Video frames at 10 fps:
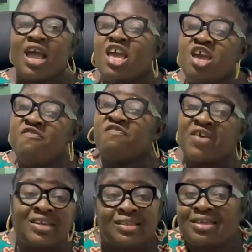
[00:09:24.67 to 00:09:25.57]

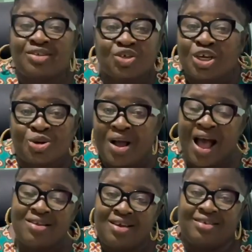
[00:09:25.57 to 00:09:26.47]
Invest in Treasure
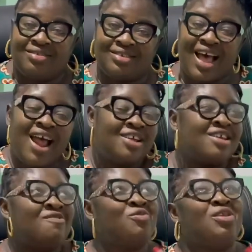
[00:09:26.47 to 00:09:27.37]
Gardens. I
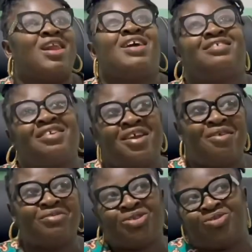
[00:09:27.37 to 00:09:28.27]
even like the
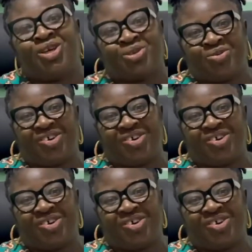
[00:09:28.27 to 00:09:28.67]
name, it's Treasure.